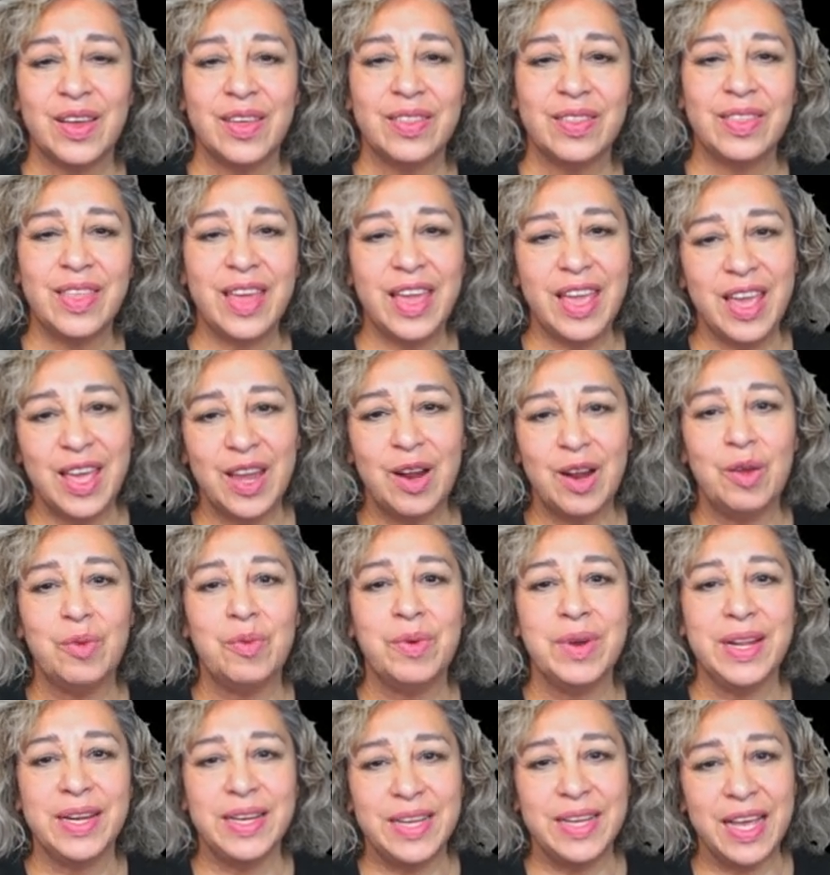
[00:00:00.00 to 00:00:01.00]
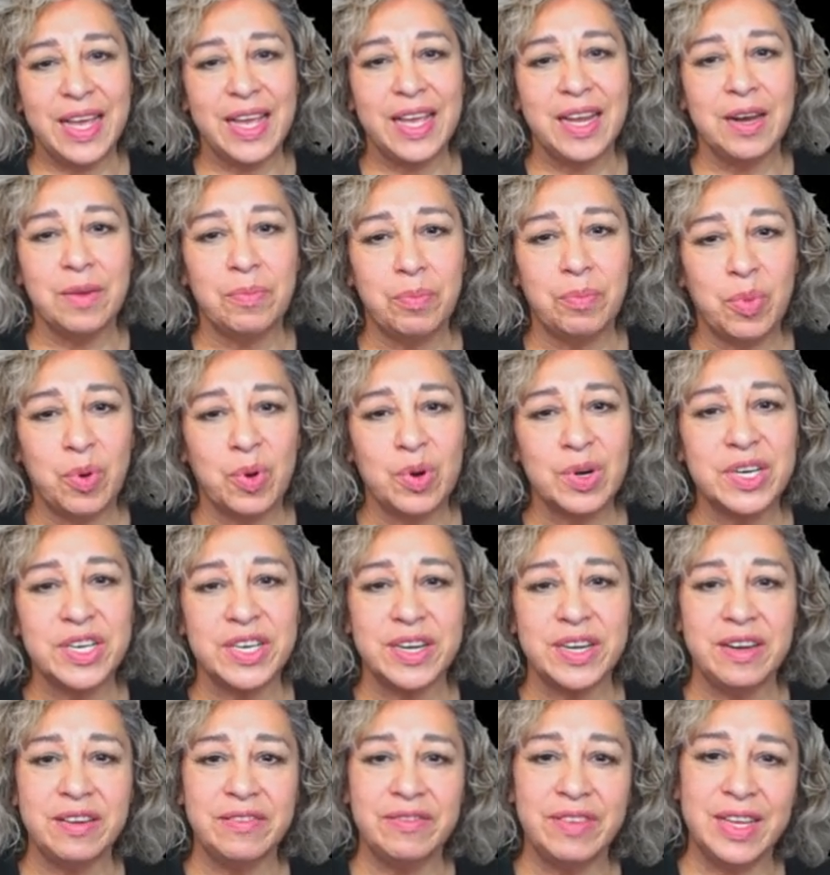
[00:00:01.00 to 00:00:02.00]
they had already taken a
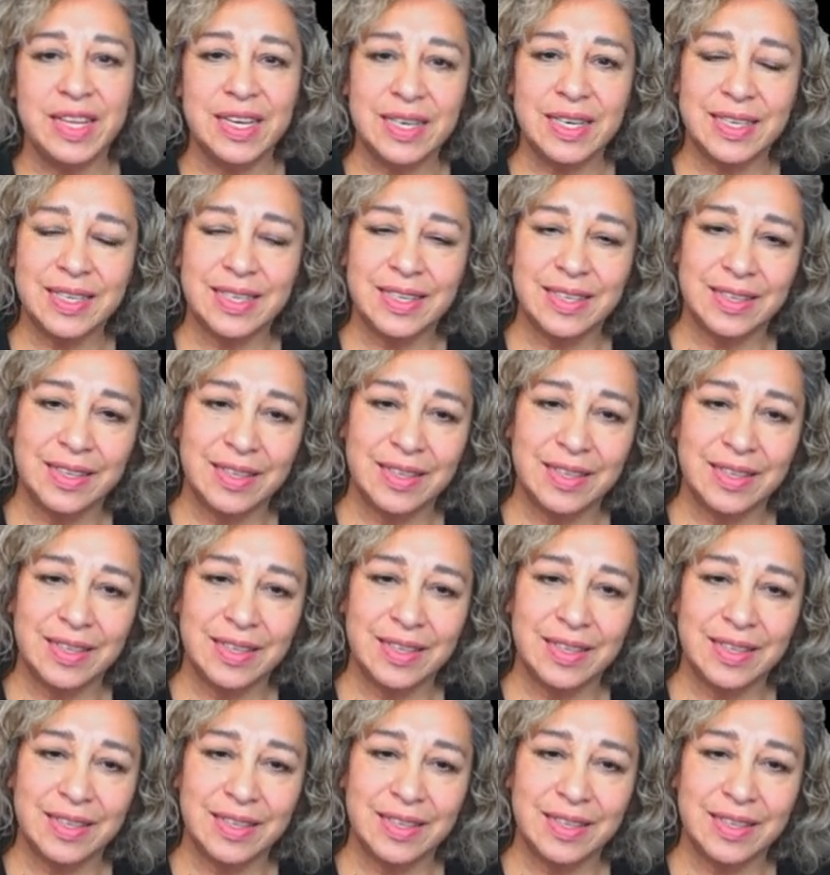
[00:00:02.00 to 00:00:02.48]
portion of it,